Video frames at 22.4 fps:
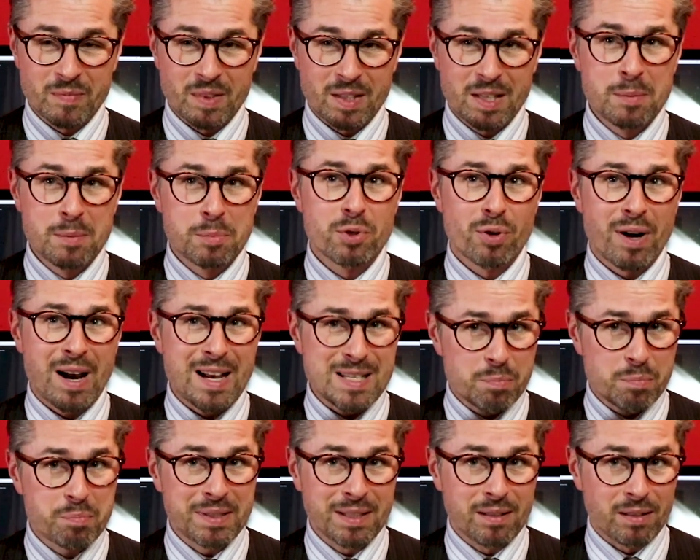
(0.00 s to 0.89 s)
keep your
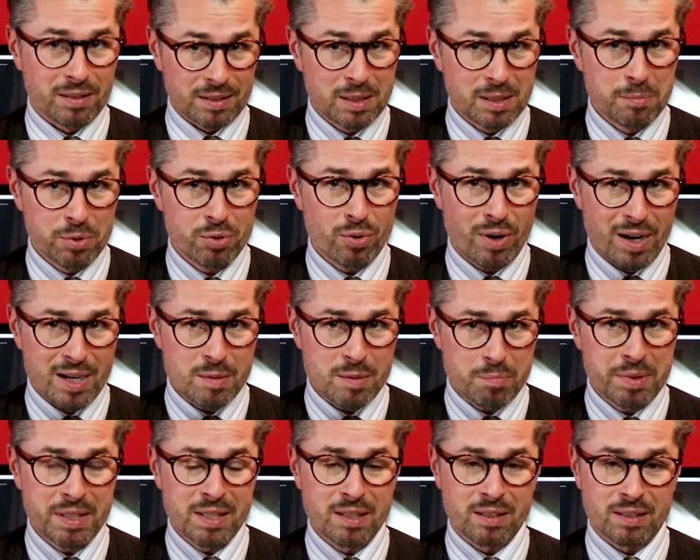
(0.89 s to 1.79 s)
eyes peeled. Keep your eyes
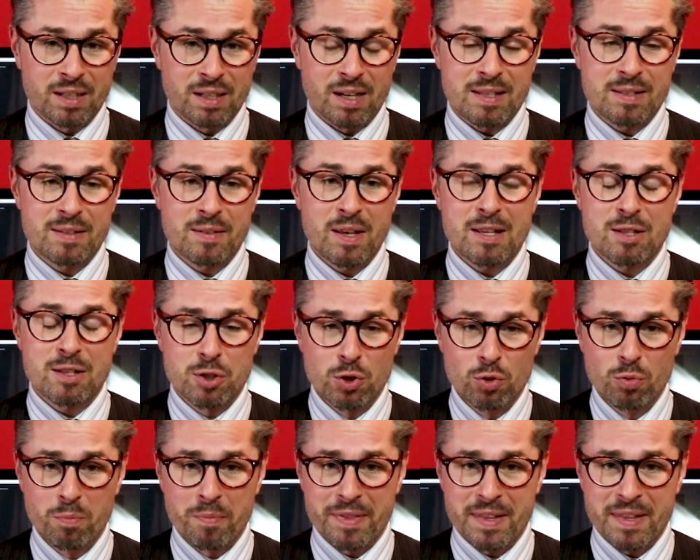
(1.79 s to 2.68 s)
peeled, guys.
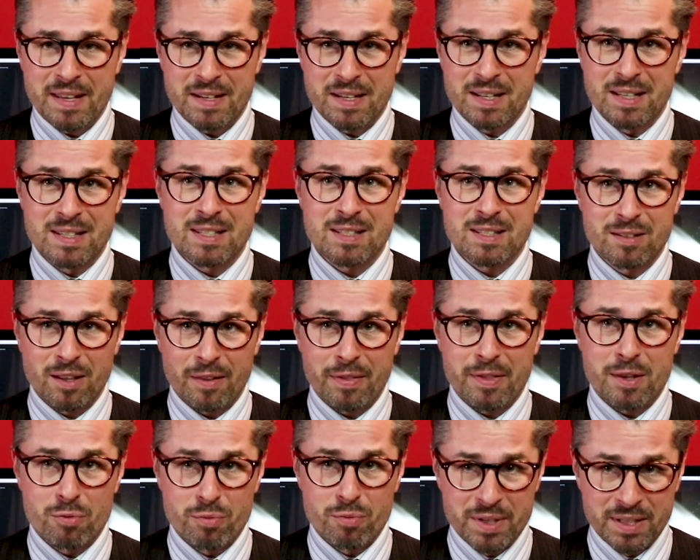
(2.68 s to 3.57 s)
Assume that it's
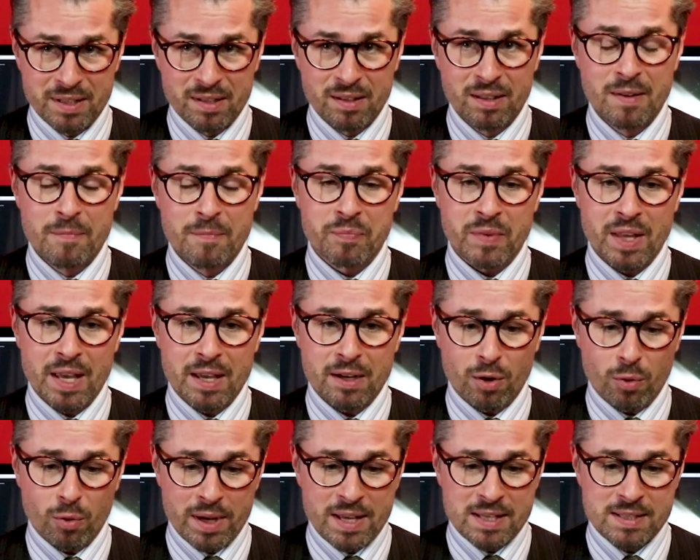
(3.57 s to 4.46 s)
not the real
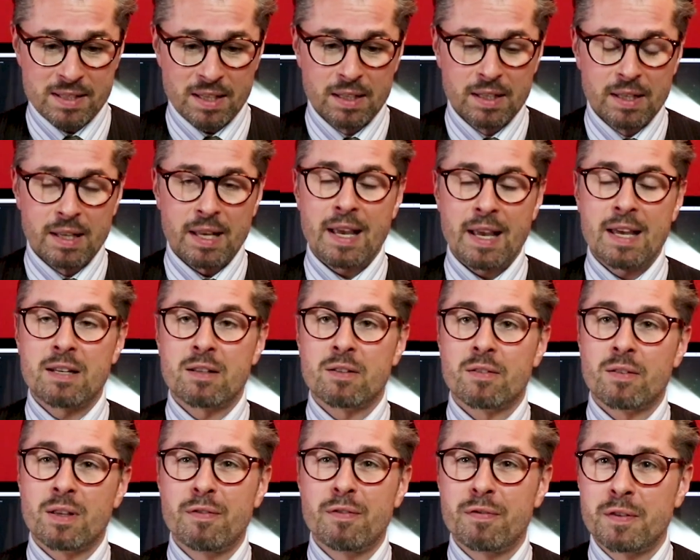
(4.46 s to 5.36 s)
NOS. And
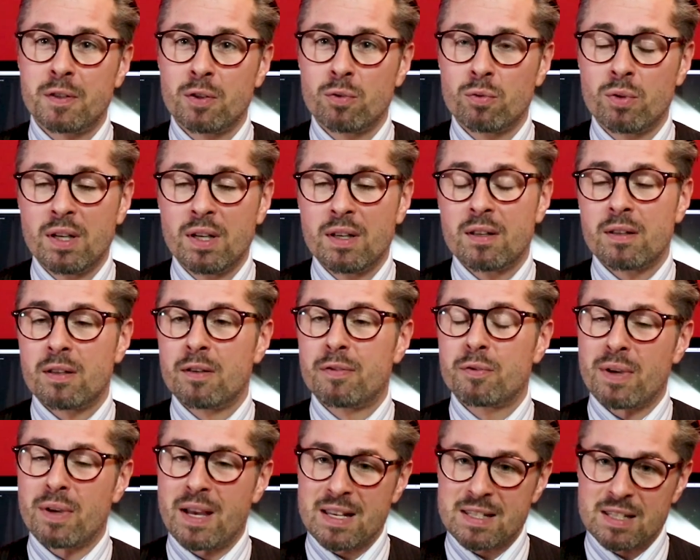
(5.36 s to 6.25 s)
if you
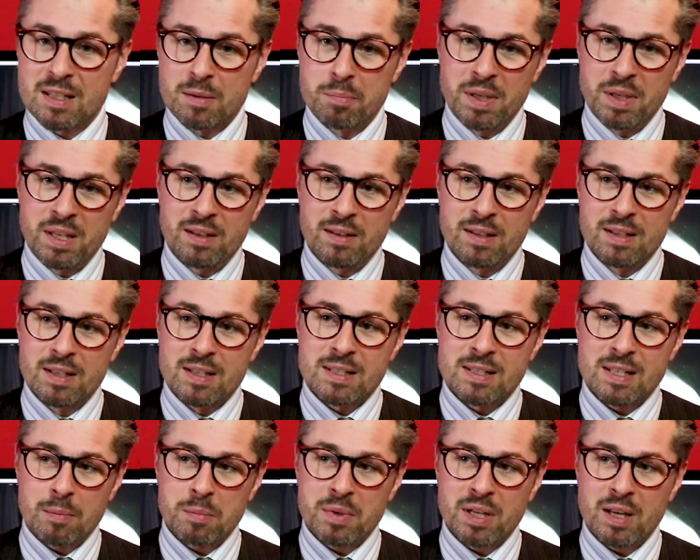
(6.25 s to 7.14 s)
ask me,
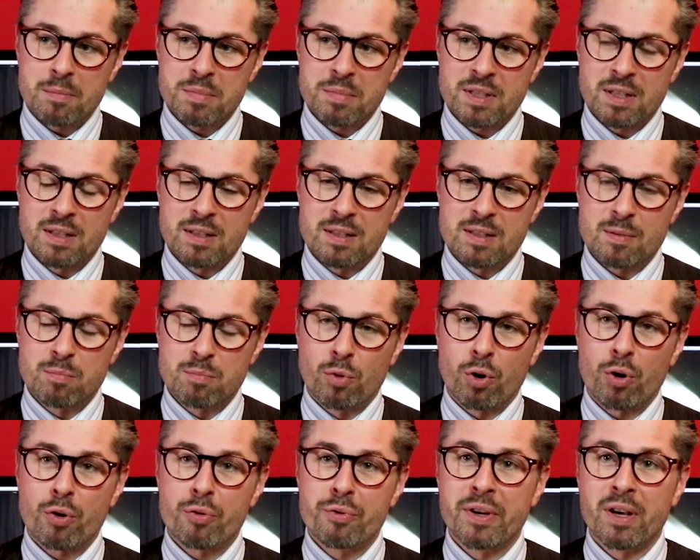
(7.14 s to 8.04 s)
sometimes it's
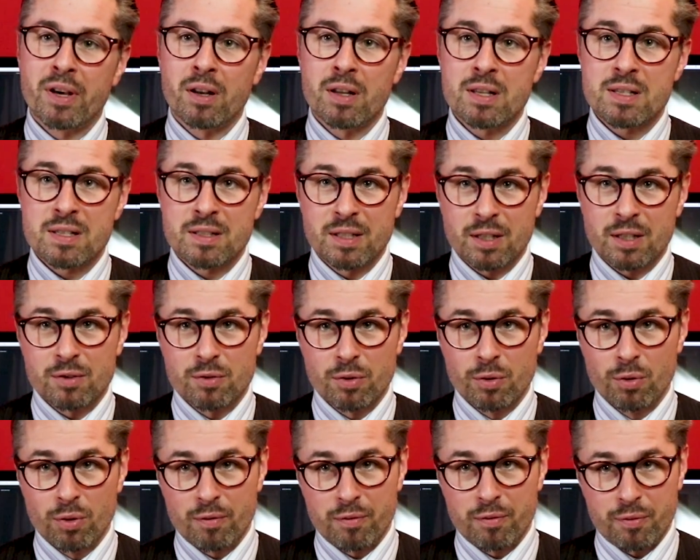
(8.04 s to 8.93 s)
more realistic to
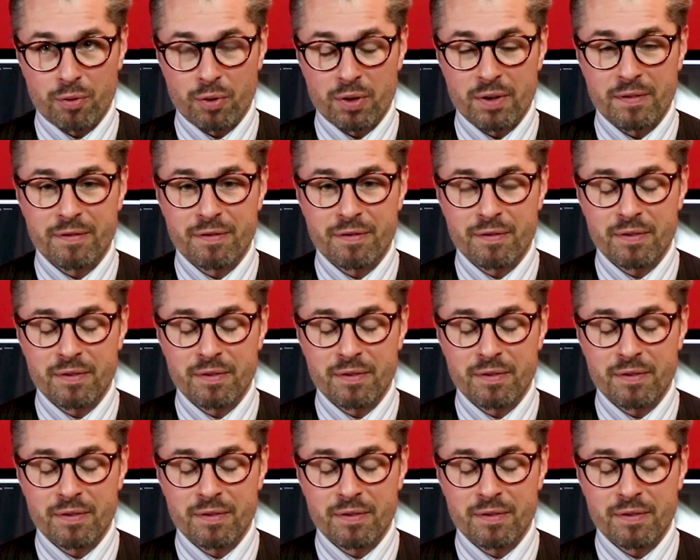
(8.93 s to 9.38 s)
look for a